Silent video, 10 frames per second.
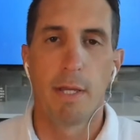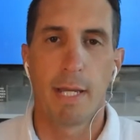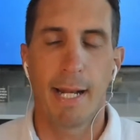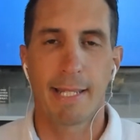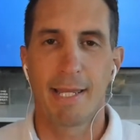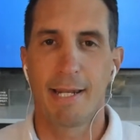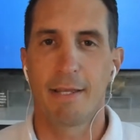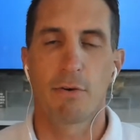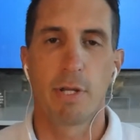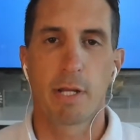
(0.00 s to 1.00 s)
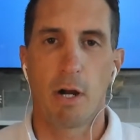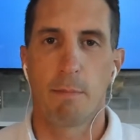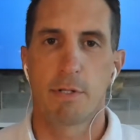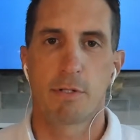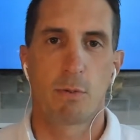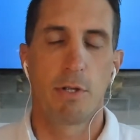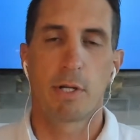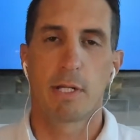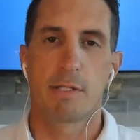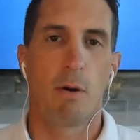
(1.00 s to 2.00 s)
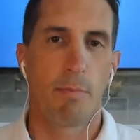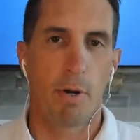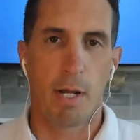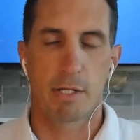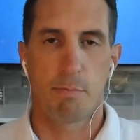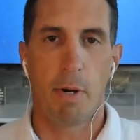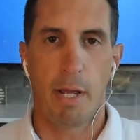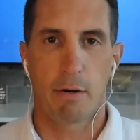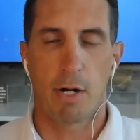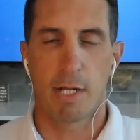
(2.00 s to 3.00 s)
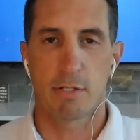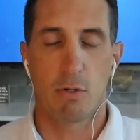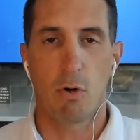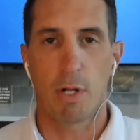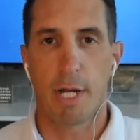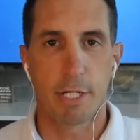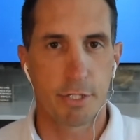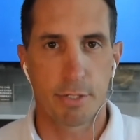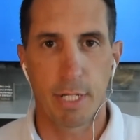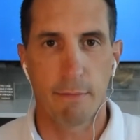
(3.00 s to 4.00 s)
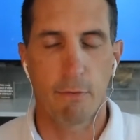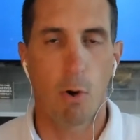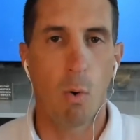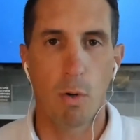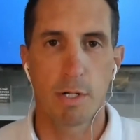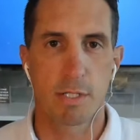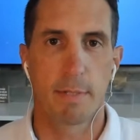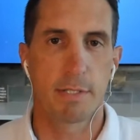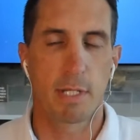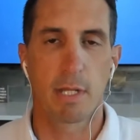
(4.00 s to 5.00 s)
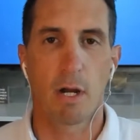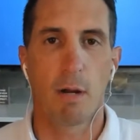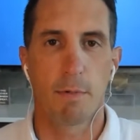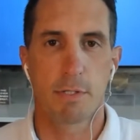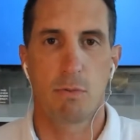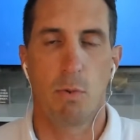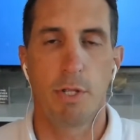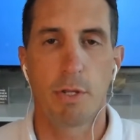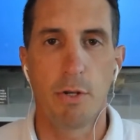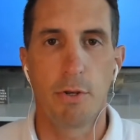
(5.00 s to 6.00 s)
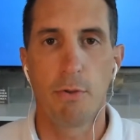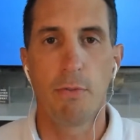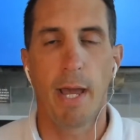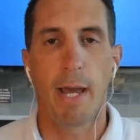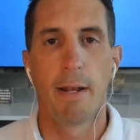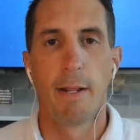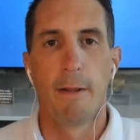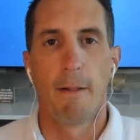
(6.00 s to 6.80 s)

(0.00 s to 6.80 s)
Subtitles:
And I get it, your e-commerce store, you could sell products probably across the whole country, of course. I mean, it's an e-commerce store, you could do that.